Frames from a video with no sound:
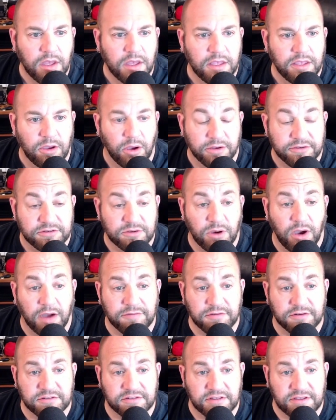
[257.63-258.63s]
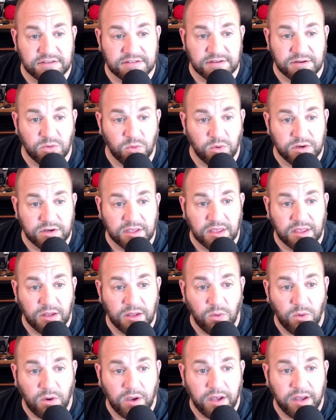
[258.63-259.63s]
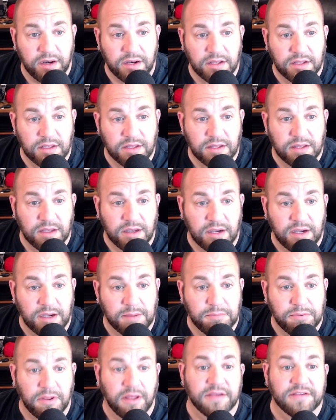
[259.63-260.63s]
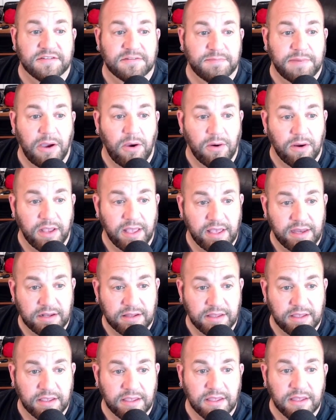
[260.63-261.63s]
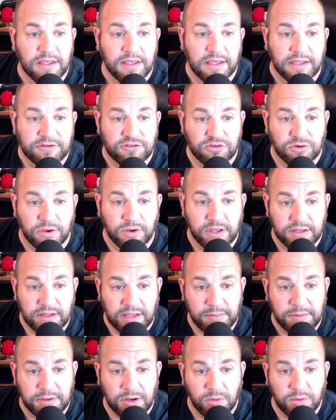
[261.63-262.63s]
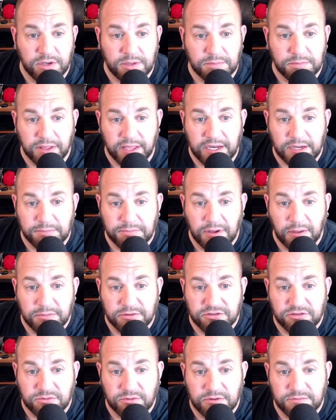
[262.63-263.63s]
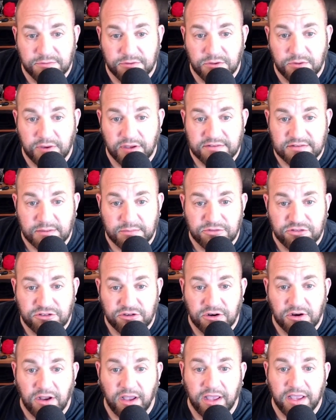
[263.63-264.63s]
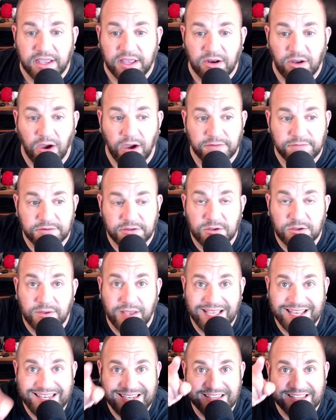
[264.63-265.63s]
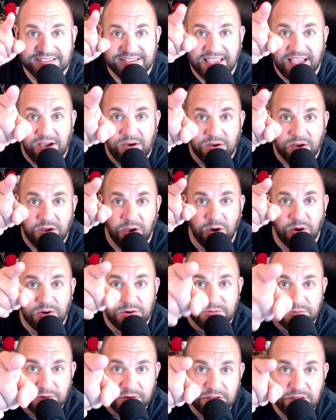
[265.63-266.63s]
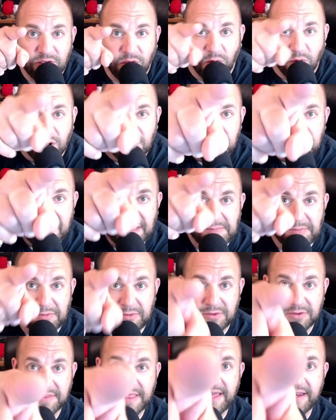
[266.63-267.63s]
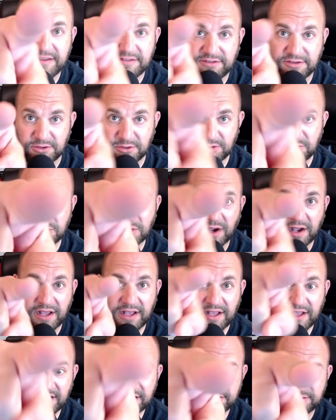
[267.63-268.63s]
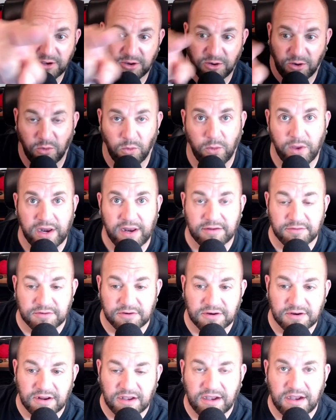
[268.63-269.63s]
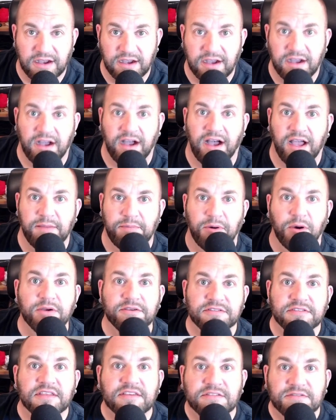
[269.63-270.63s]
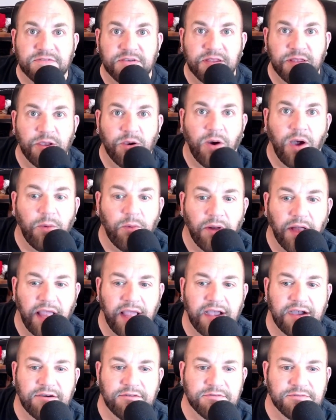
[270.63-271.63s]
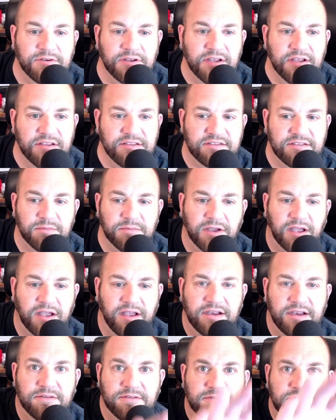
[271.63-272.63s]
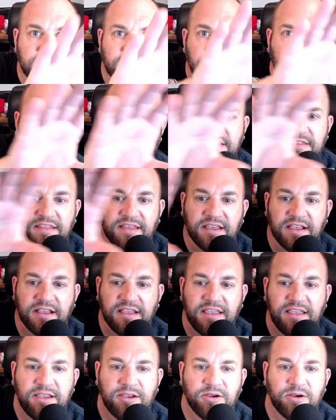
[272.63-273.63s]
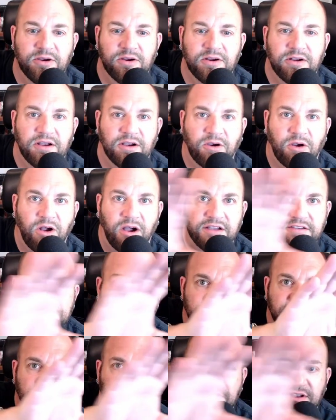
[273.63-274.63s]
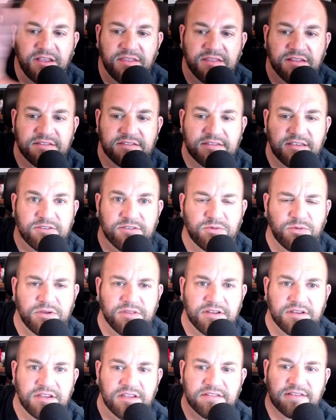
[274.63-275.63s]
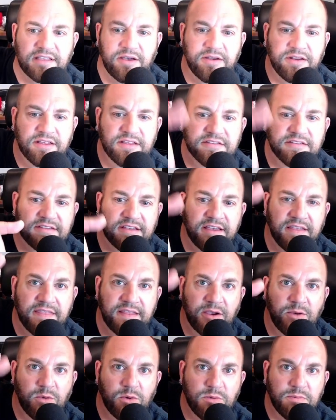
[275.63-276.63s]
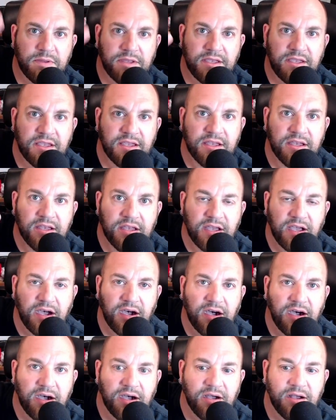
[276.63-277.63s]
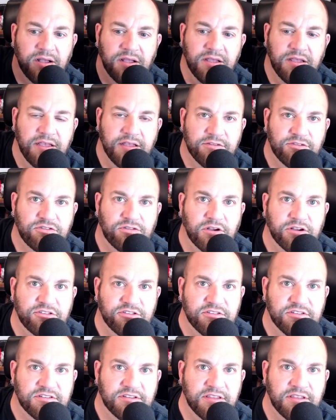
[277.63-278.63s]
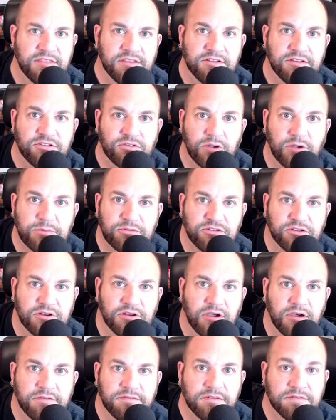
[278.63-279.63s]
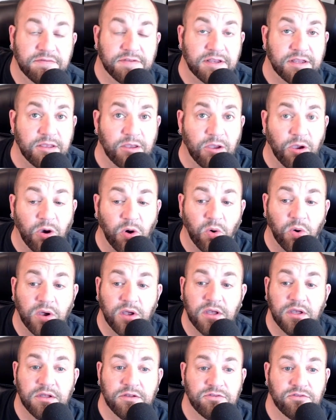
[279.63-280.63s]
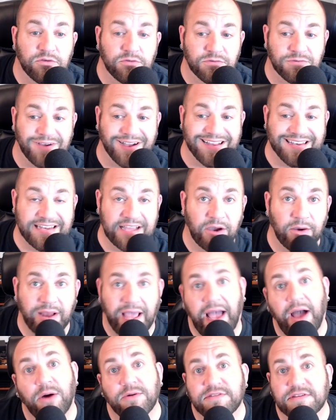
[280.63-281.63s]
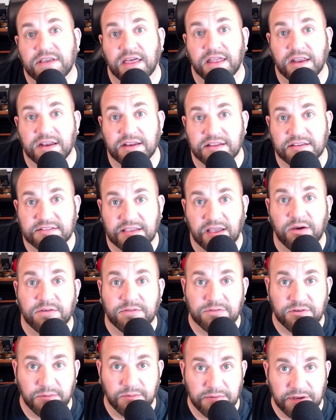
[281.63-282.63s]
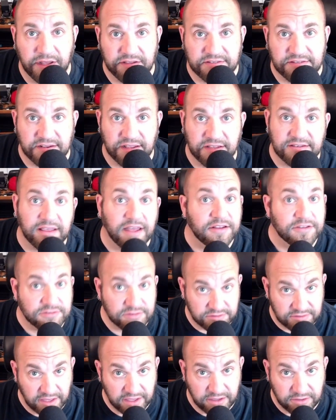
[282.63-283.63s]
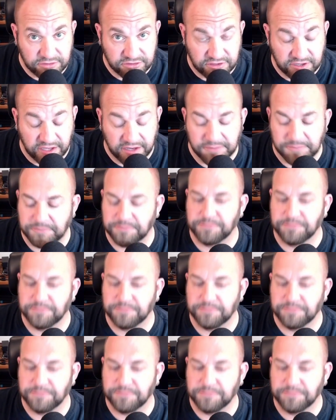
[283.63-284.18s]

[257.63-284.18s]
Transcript: He also offers these in a one kilowatt. Uh, plus power handling. Enjoy and let me know when you plan to publish the review, as I'm sure I can offer you a discount code for your people. That is you. So, whenever uh, I post this video, I will have some kind of thing here across the screen that says what the discount is, and there will be uh, instructions in the description of the video to find out how to get a discount from Nelson Antennas. So, thank you, Shane.